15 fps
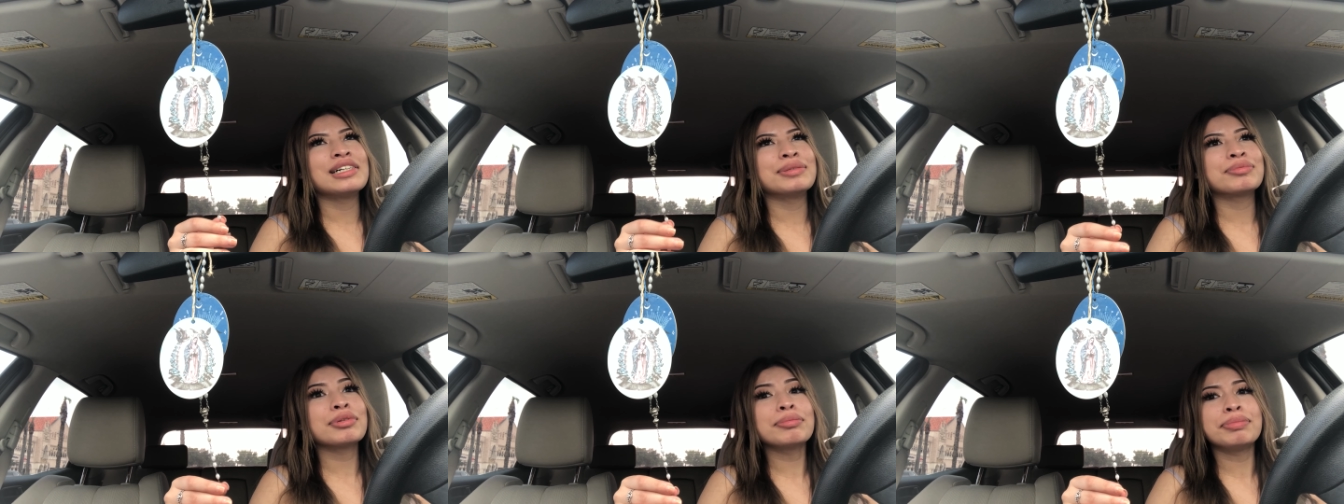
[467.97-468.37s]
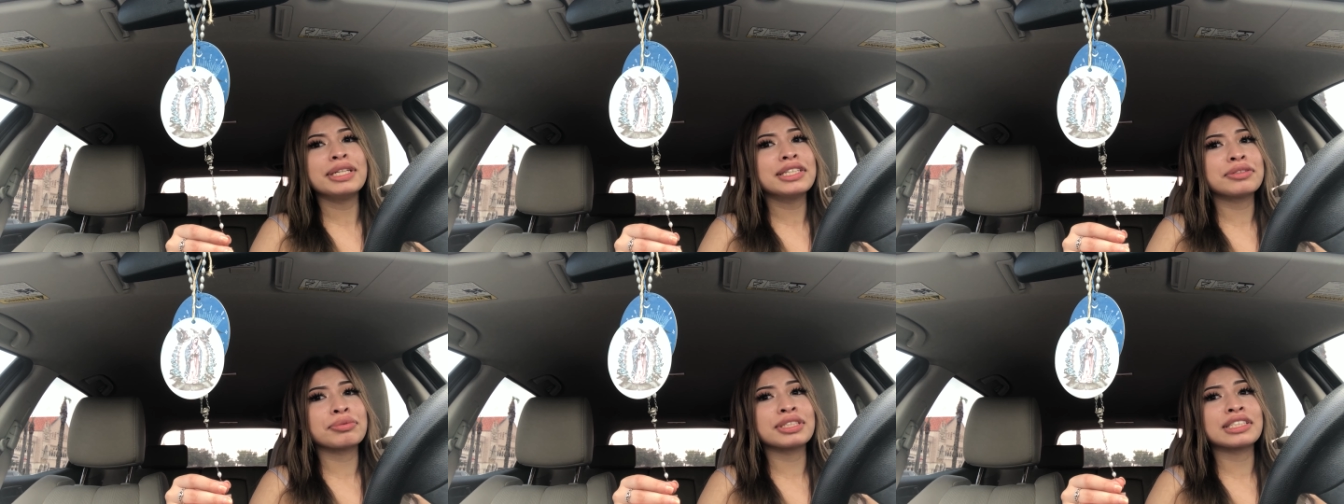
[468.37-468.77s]
Twin
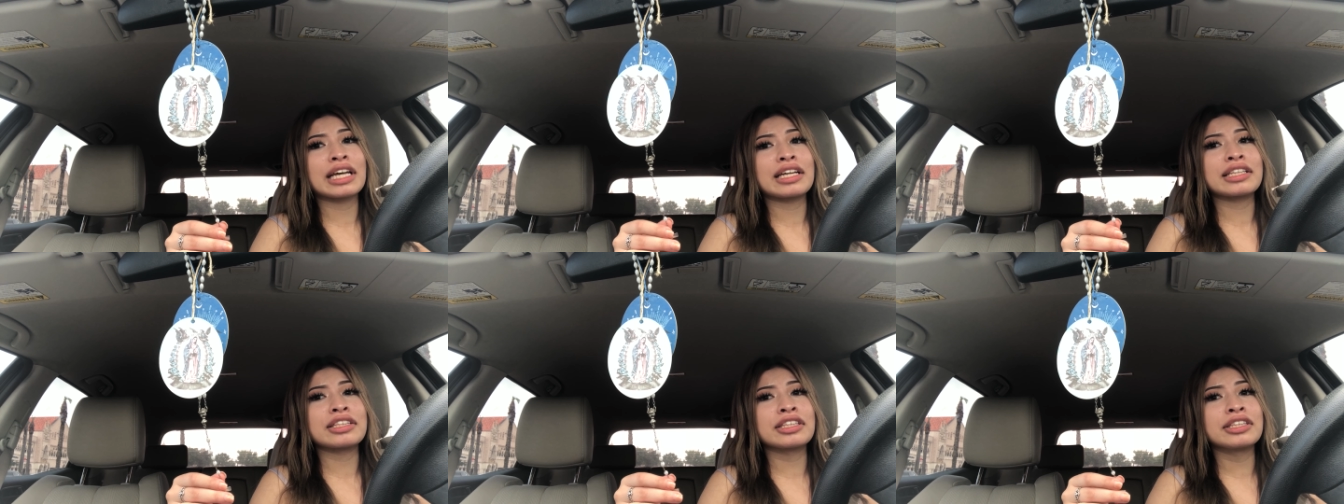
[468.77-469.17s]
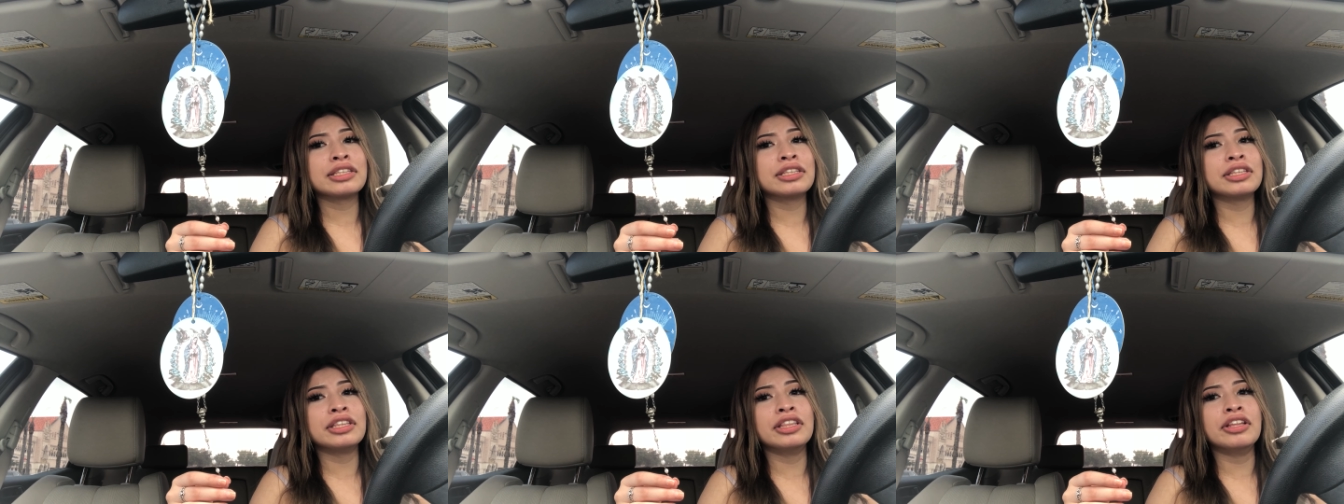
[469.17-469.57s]
Peaks was like
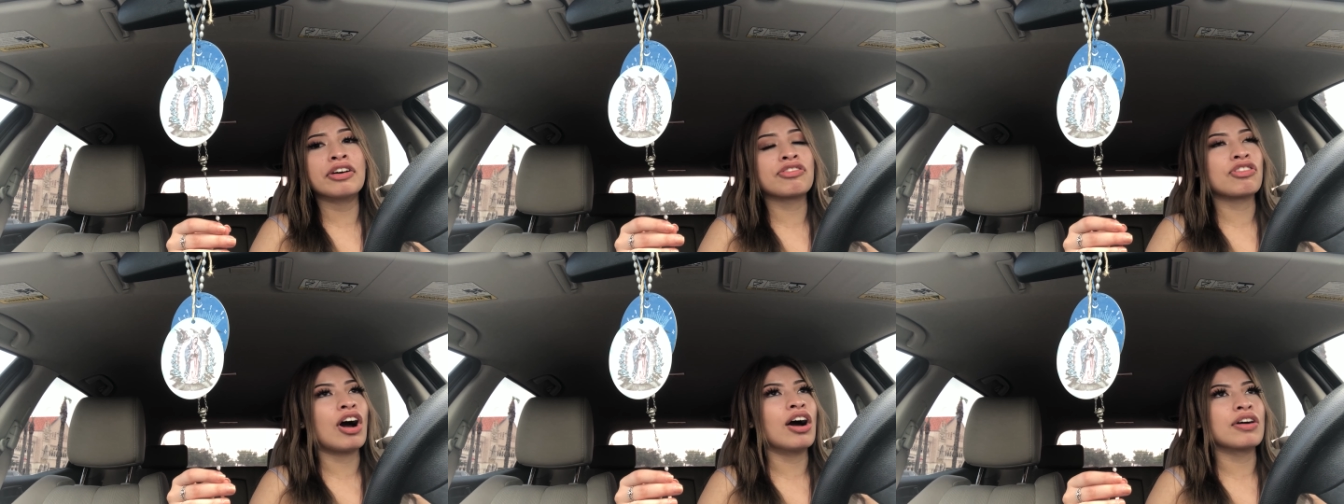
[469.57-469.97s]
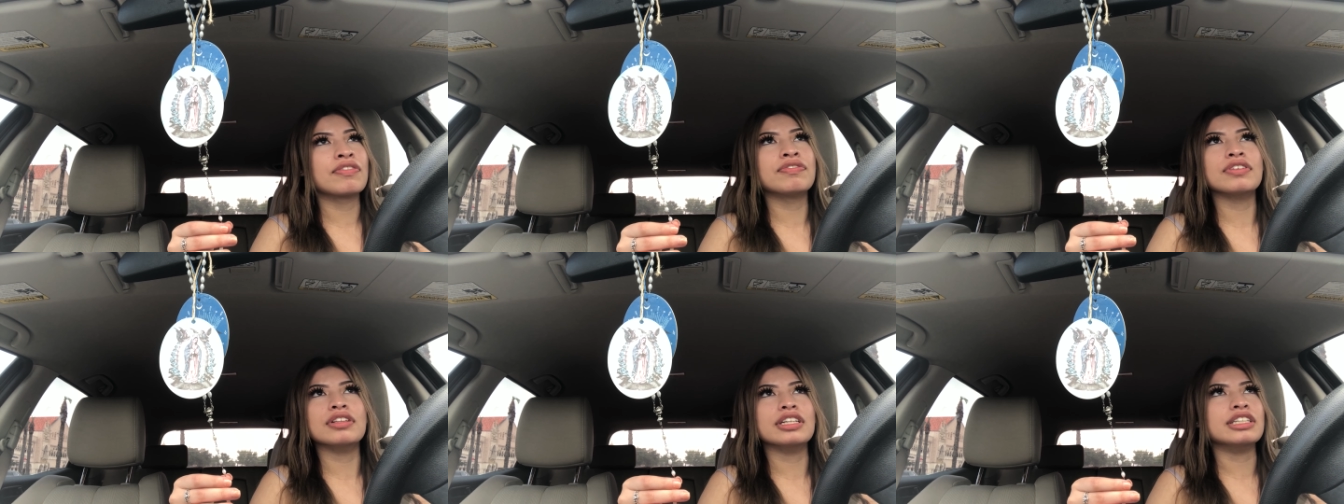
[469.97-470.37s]
the
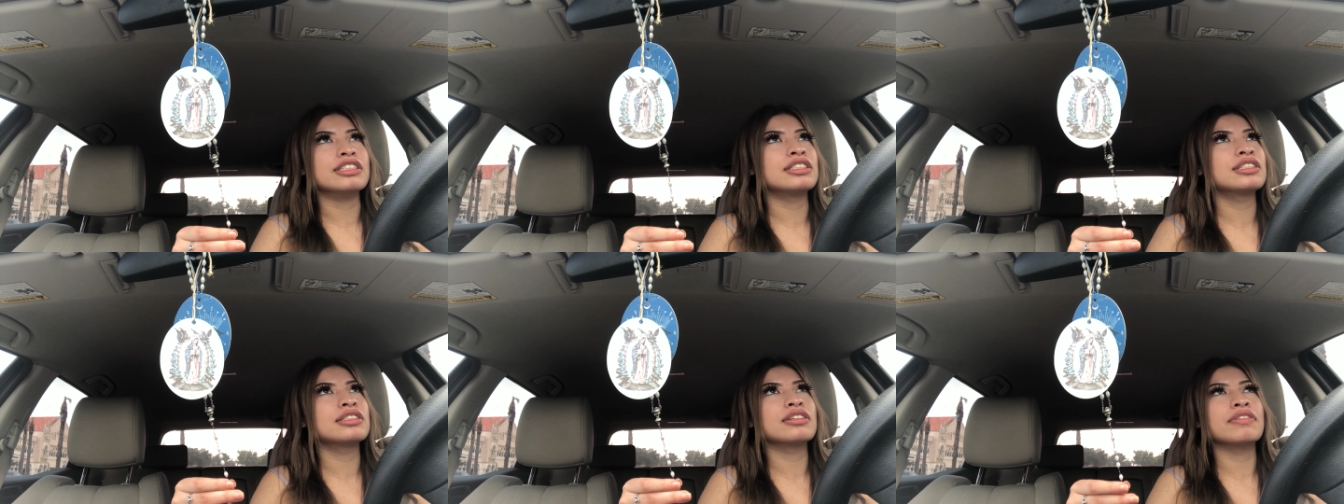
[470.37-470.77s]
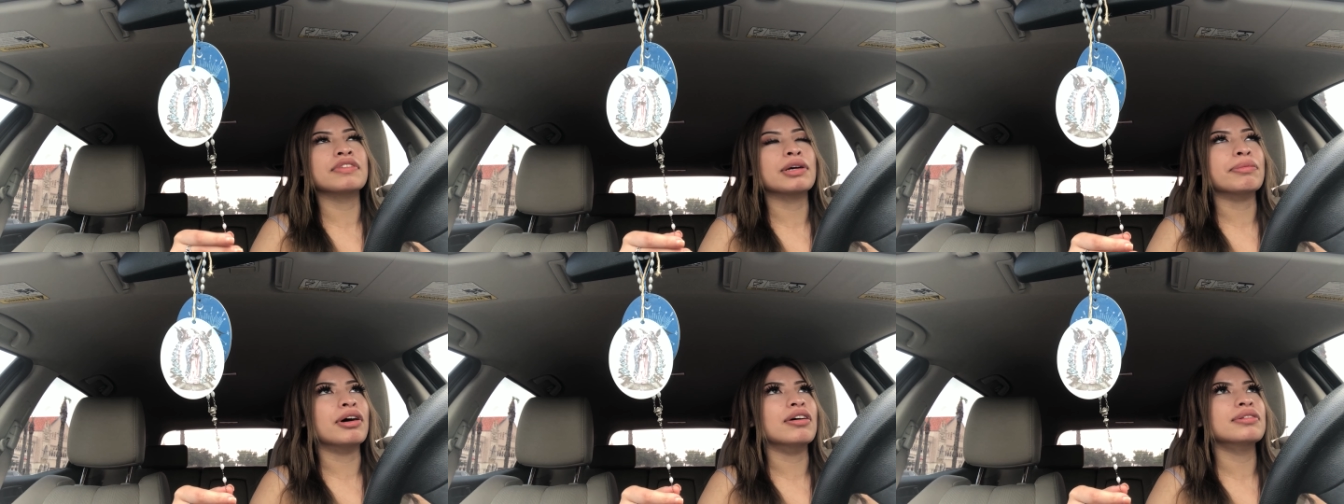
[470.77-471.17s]
wrongfulest of
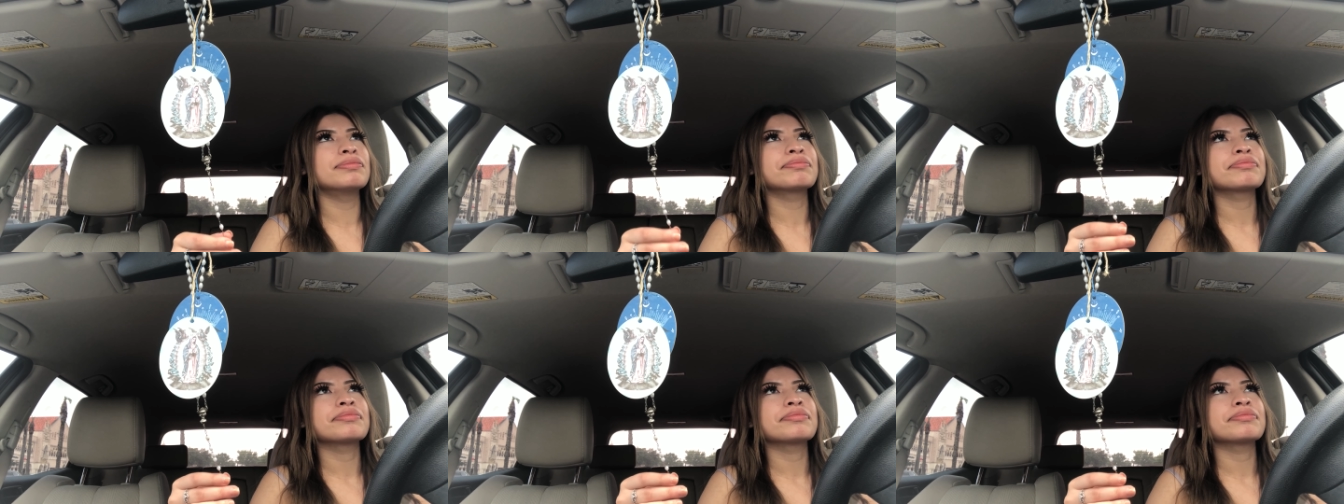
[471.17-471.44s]
them all.